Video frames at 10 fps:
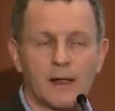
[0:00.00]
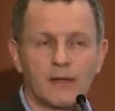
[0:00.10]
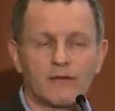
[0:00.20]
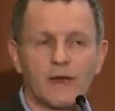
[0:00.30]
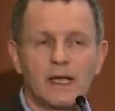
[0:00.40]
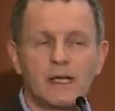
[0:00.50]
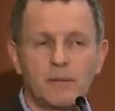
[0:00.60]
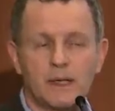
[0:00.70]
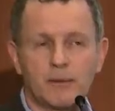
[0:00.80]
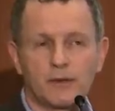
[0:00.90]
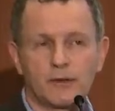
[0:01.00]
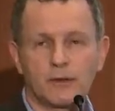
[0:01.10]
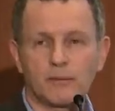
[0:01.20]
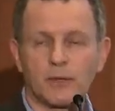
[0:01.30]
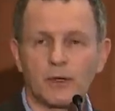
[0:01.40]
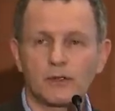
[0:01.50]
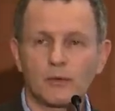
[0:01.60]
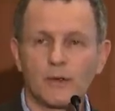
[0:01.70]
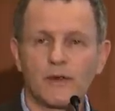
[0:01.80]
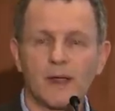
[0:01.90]
inviting people to
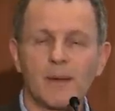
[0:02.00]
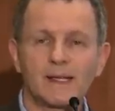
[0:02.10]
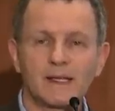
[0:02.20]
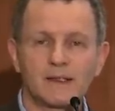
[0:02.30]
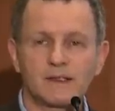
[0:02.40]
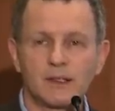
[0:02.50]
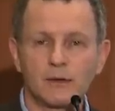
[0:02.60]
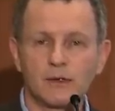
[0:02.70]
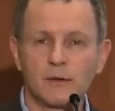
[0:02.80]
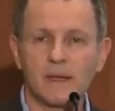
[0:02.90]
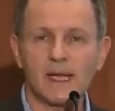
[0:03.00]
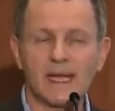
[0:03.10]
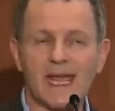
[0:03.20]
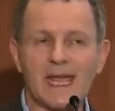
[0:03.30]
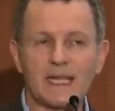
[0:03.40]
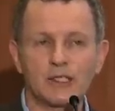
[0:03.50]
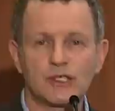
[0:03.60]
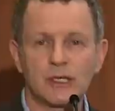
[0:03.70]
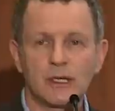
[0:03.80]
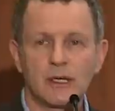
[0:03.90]
approach what they might consider to be an
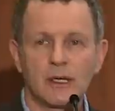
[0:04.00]
edge